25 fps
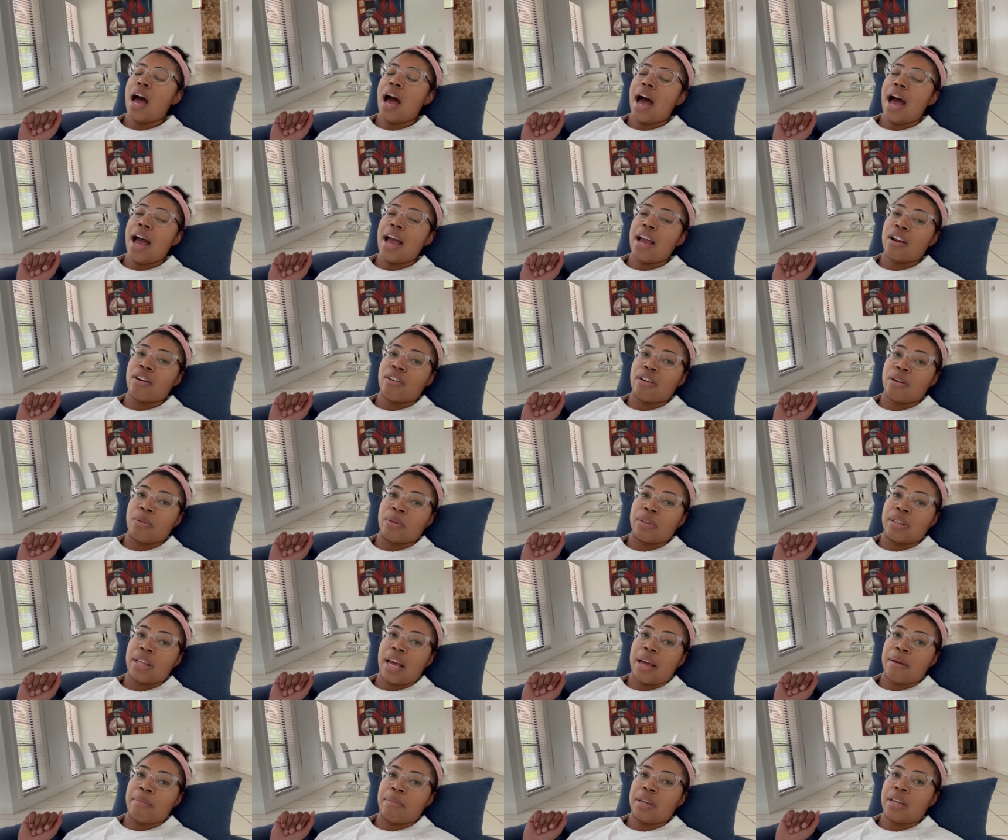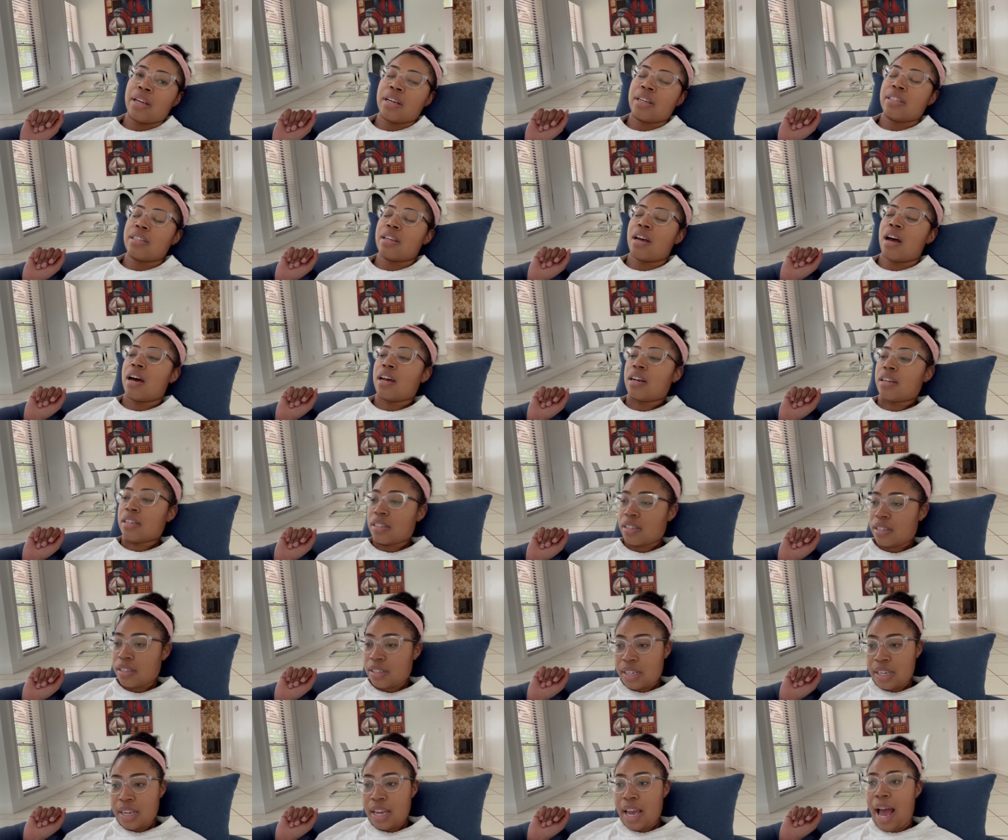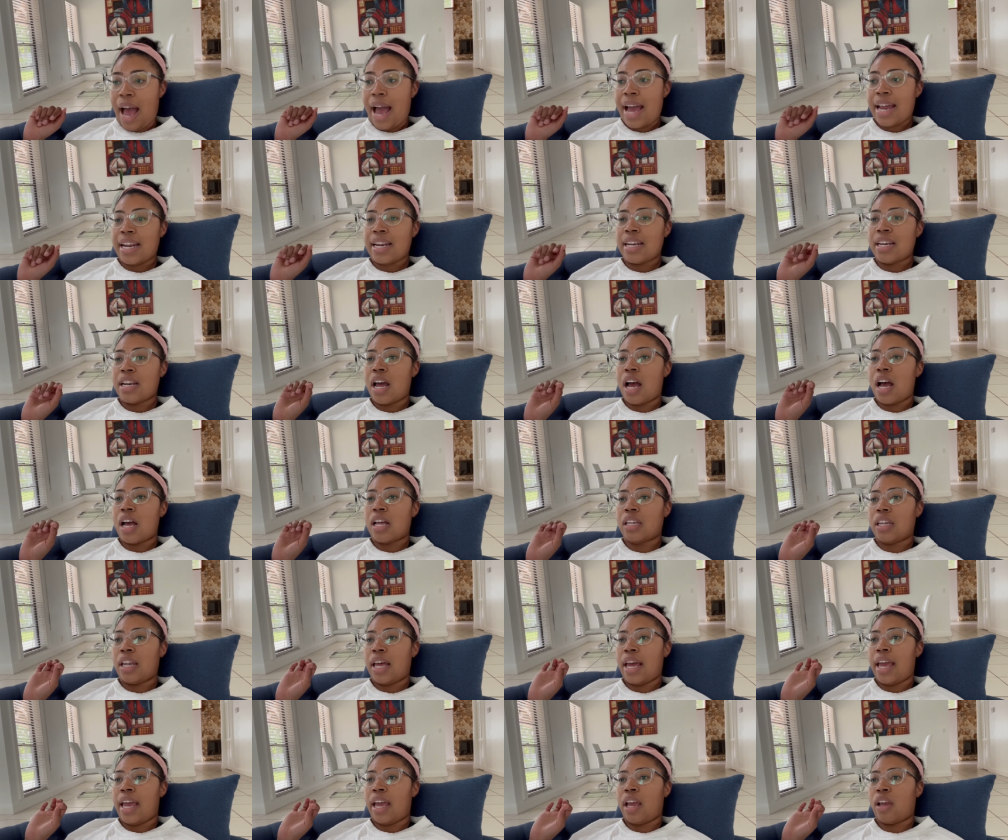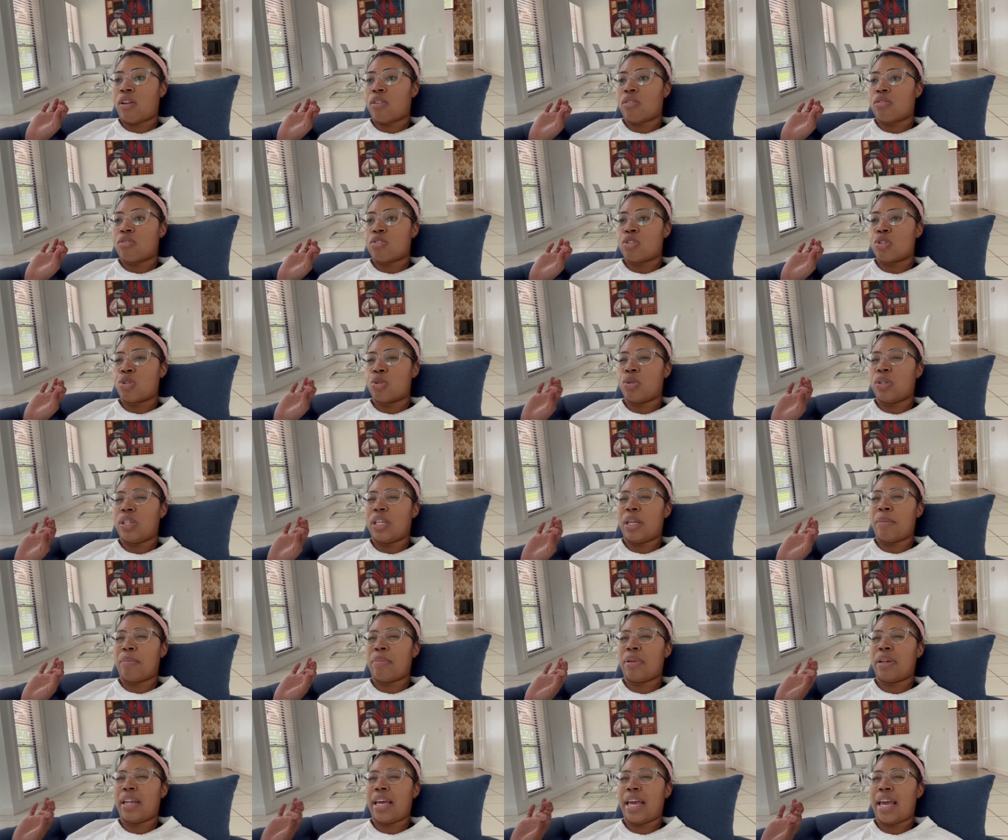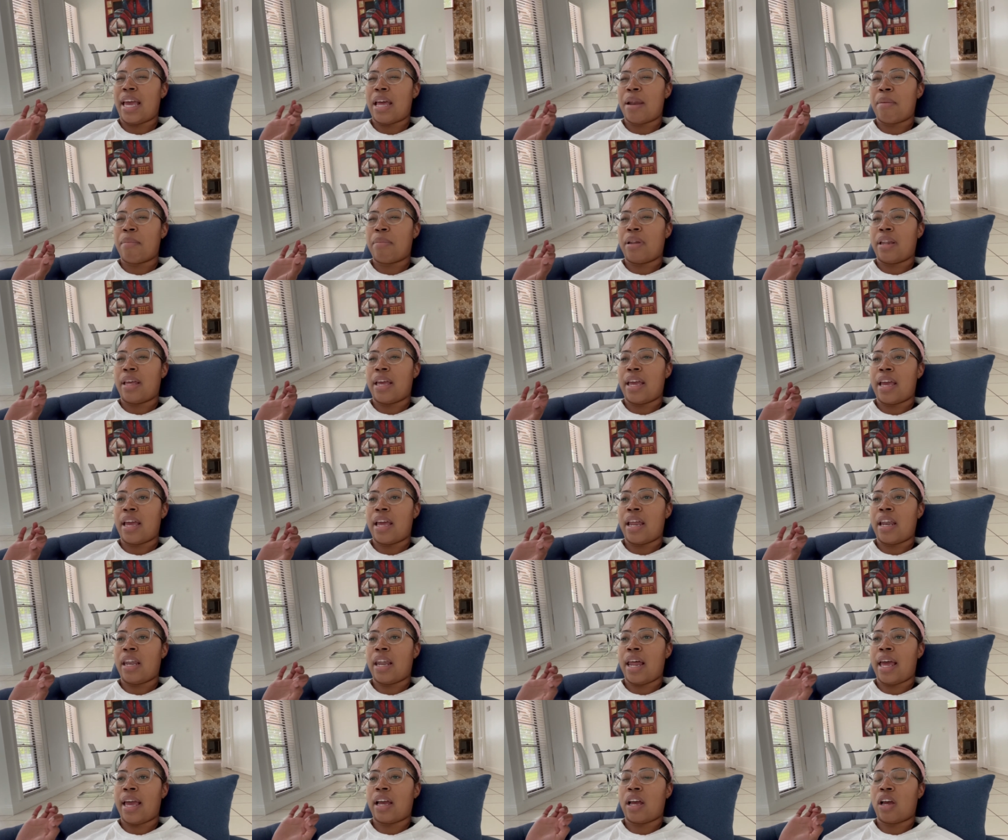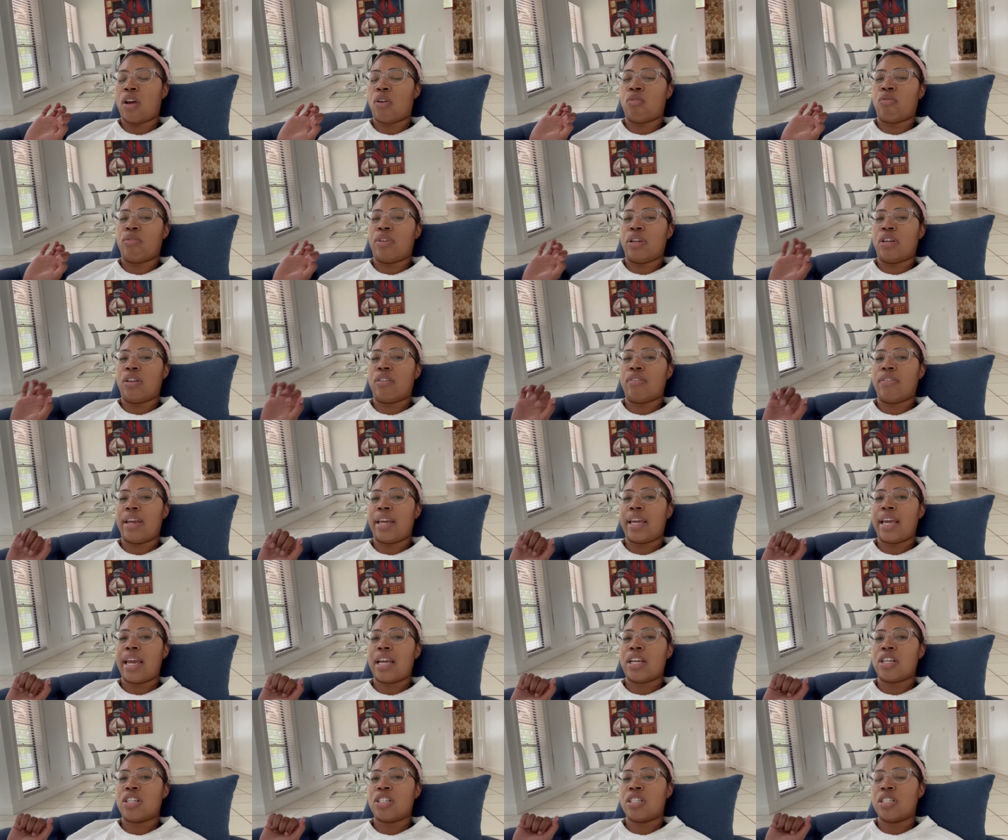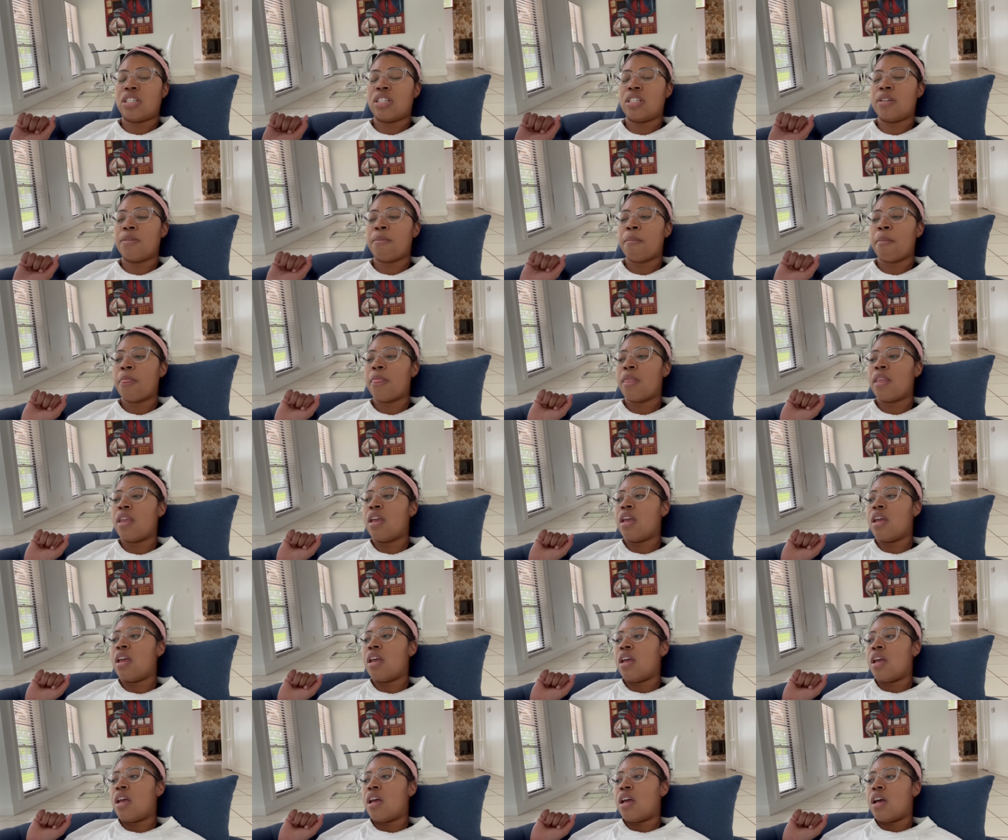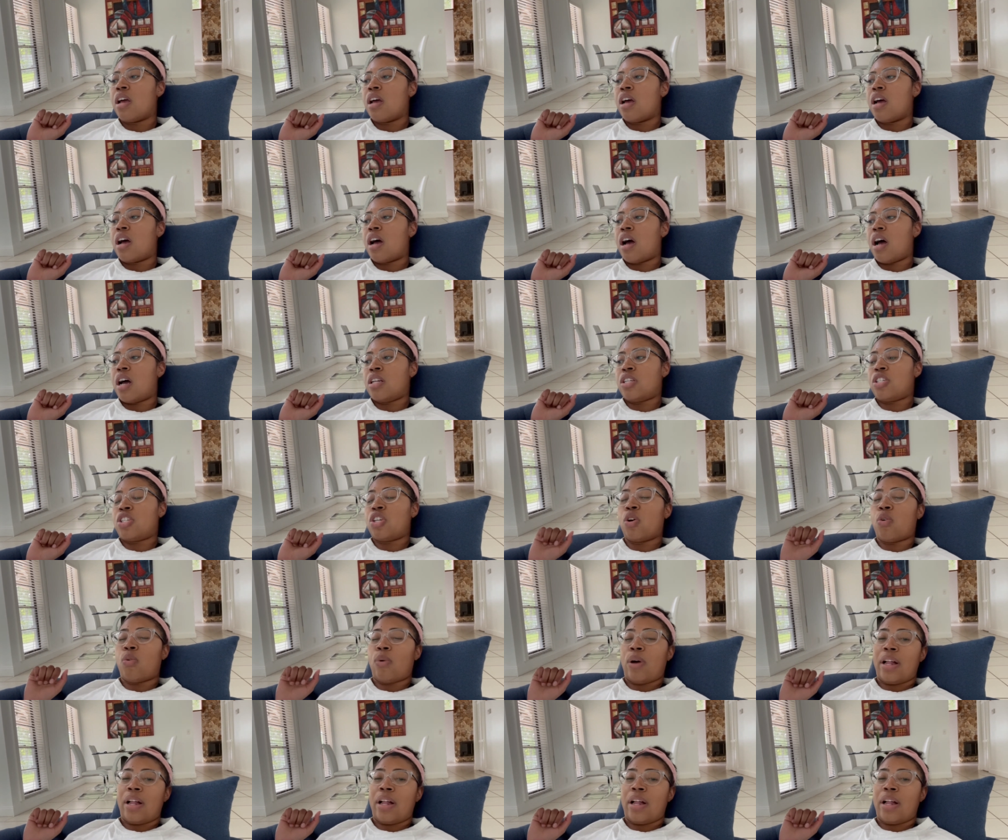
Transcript: I agree with that, because honestly, I did not like truly plan like a real vacation until well